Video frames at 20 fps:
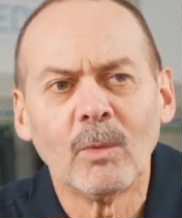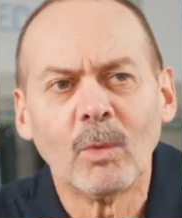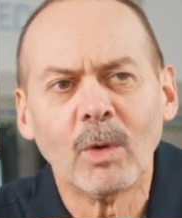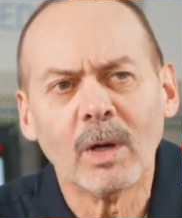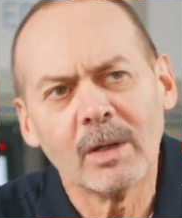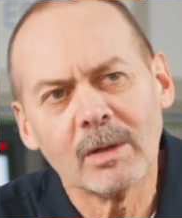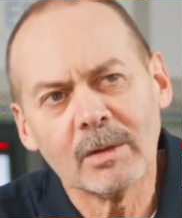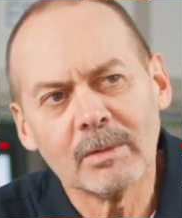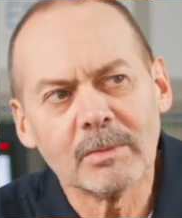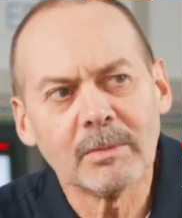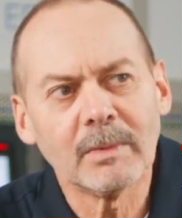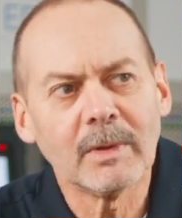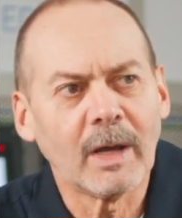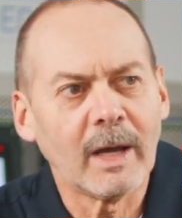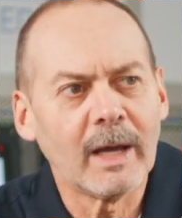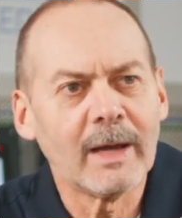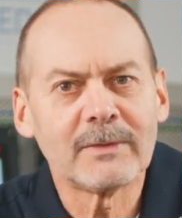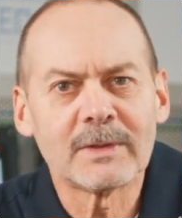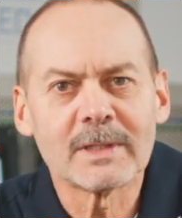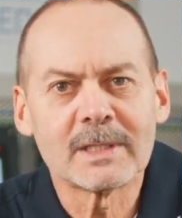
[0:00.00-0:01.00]
Well,
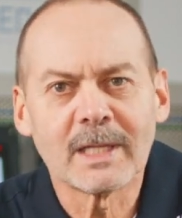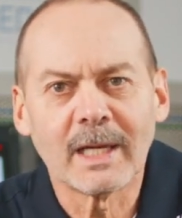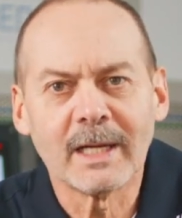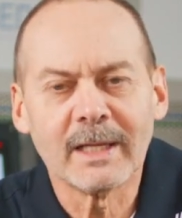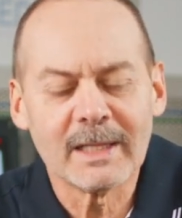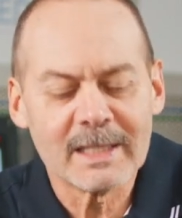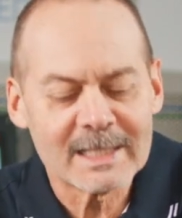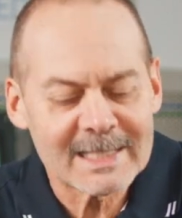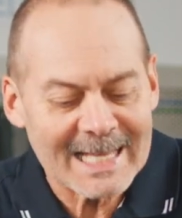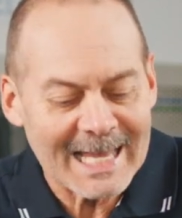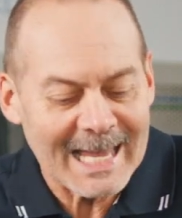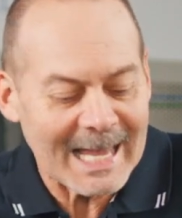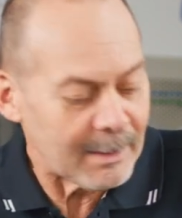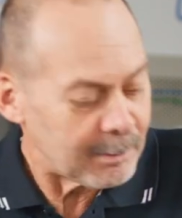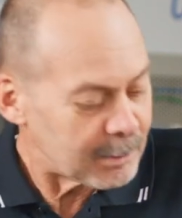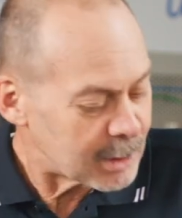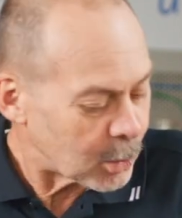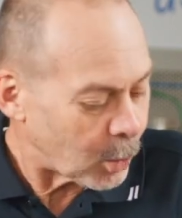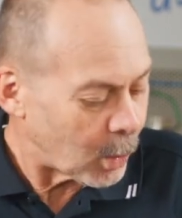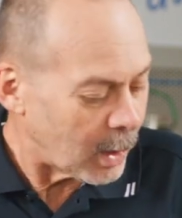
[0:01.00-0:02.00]
I have to say that it's the
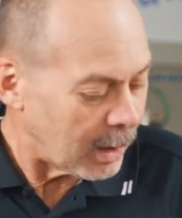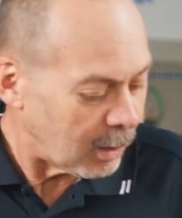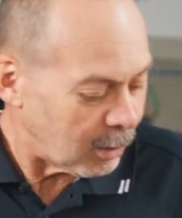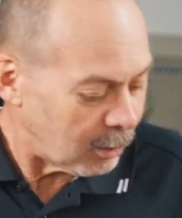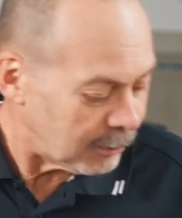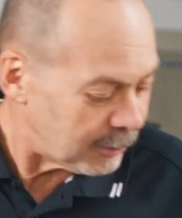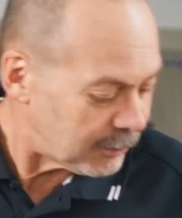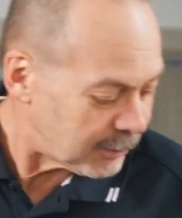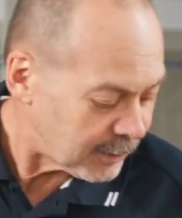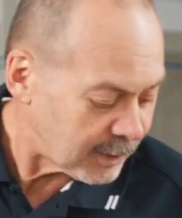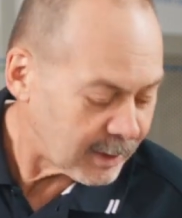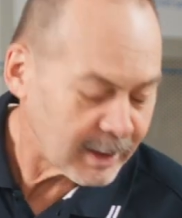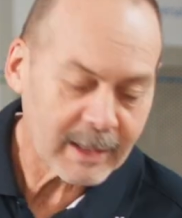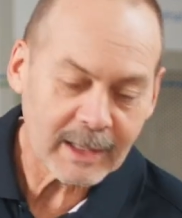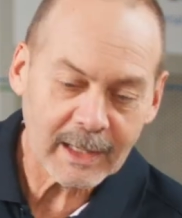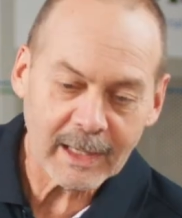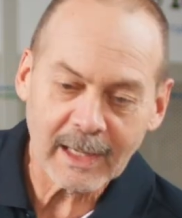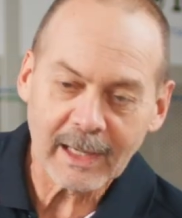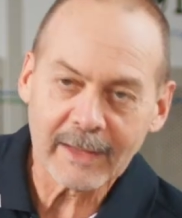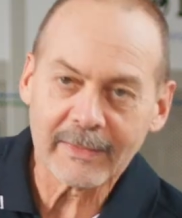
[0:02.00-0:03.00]
M12
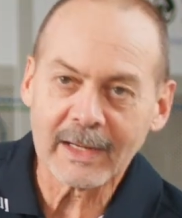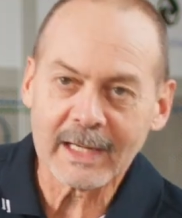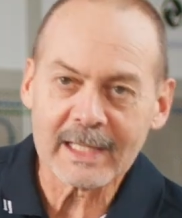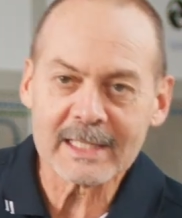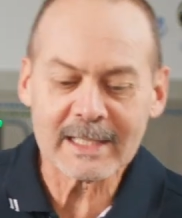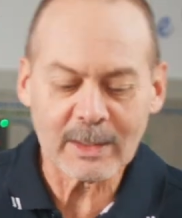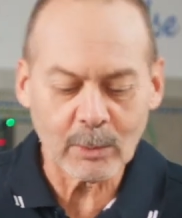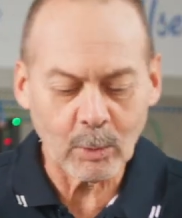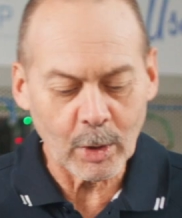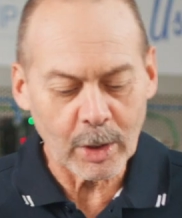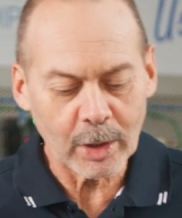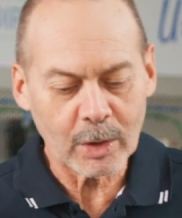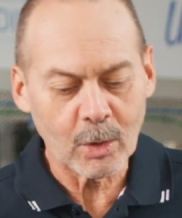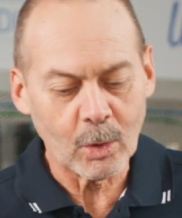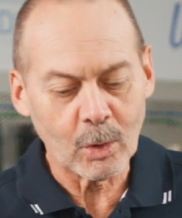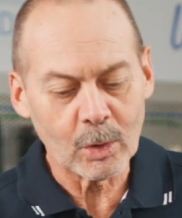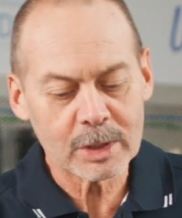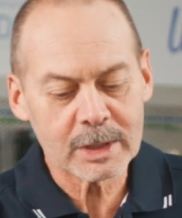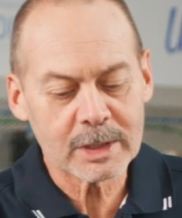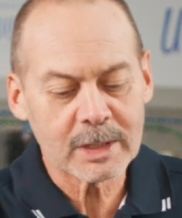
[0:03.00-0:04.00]
that is the
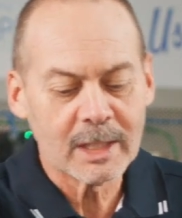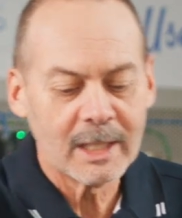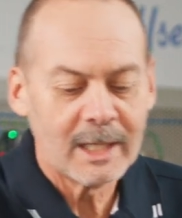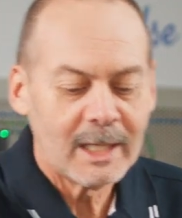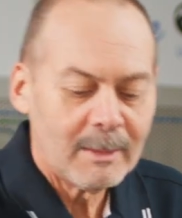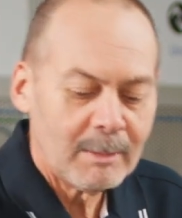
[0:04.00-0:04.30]
workhorse,